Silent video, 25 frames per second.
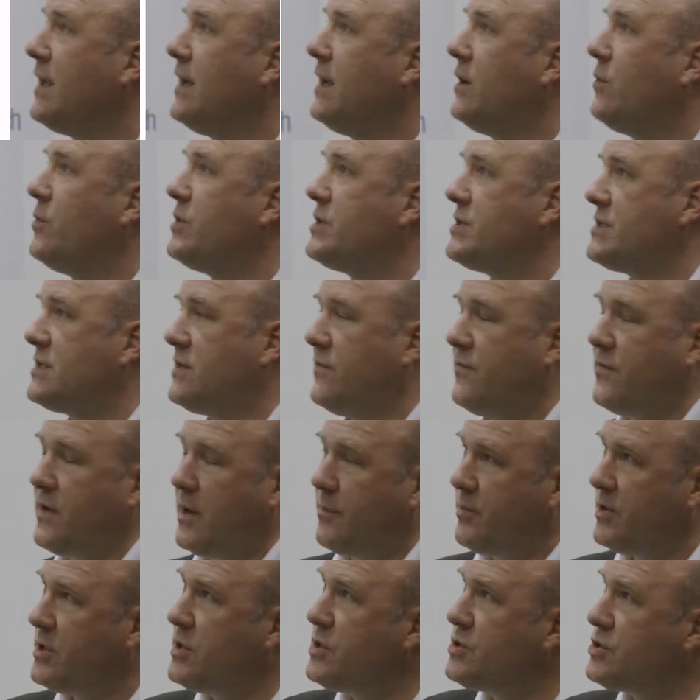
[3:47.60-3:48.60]
which is the
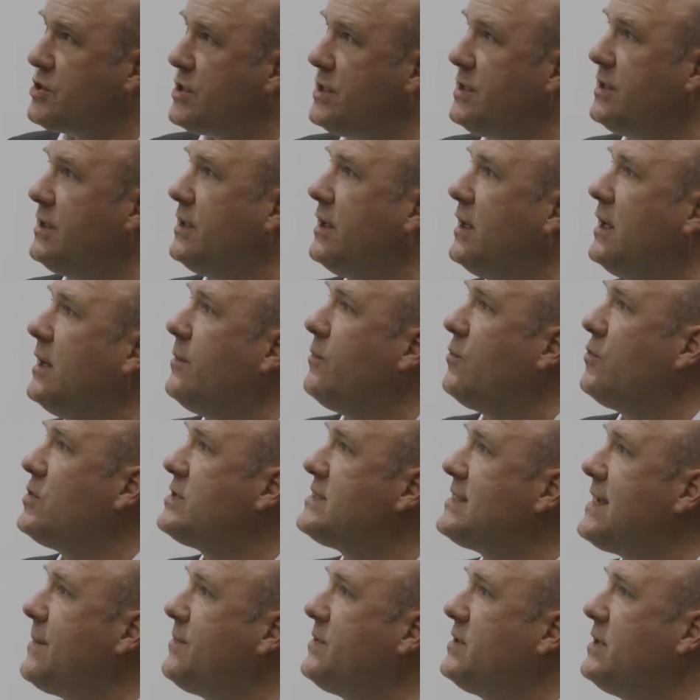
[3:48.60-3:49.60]
fibrinogen
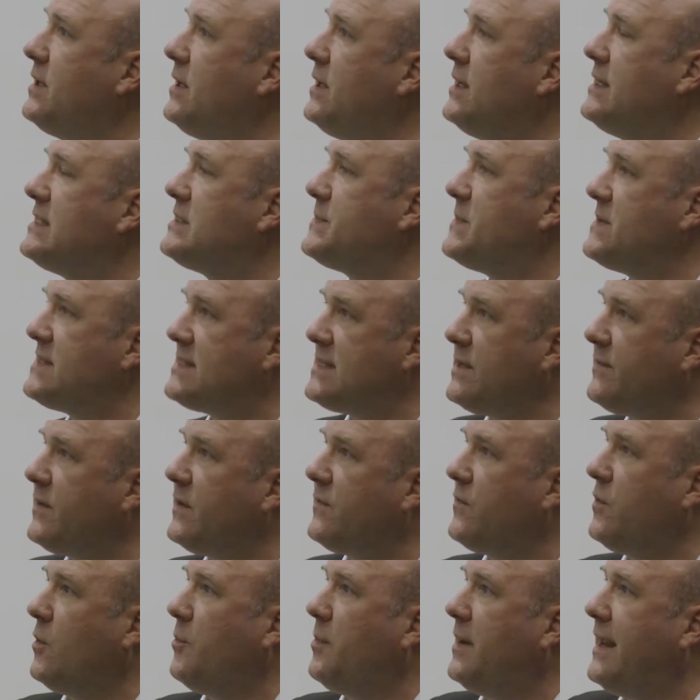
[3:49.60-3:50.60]
receptor. It's
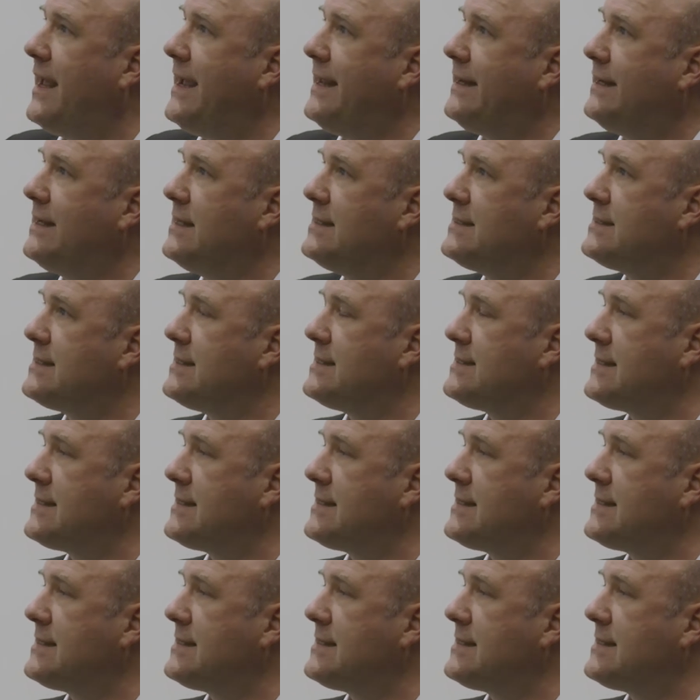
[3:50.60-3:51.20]
specific for platelets.